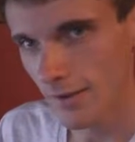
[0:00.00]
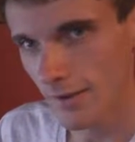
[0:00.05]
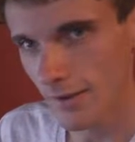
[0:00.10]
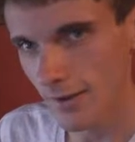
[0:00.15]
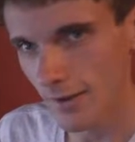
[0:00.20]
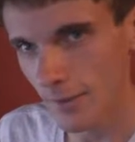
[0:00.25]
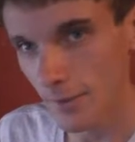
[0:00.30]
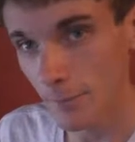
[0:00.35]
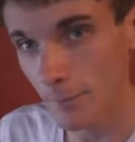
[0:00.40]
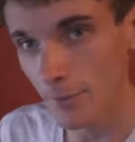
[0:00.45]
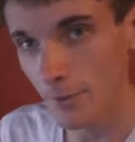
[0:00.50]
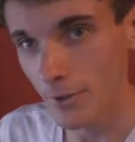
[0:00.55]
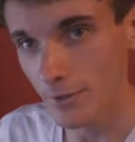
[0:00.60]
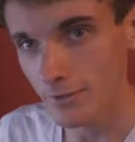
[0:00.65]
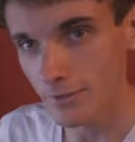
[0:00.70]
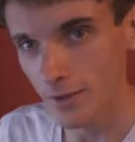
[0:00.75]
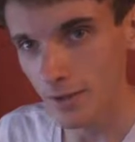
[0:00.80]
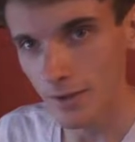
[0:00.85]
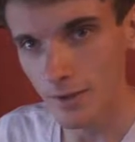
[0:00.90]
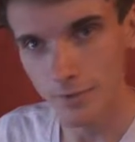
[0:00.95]
Beyond
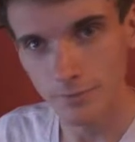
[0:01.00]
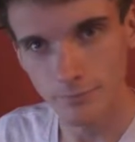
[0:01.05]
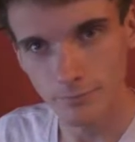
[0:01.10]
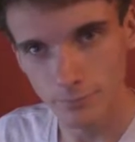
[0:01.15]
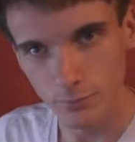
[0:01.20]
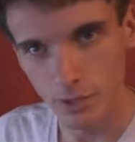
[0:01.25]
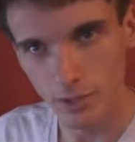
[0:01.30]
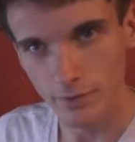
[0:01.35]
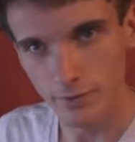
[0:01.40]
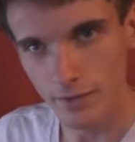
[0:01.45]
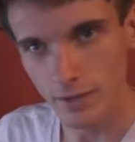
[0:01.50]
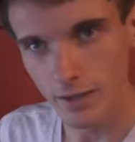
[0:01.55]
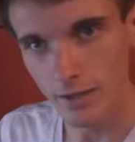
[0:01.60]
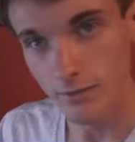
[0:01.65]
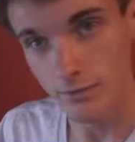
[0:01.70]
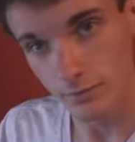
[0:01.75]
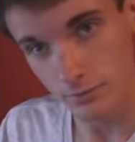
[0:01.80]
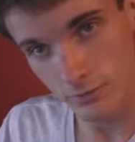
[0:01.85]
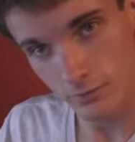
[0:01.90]
that,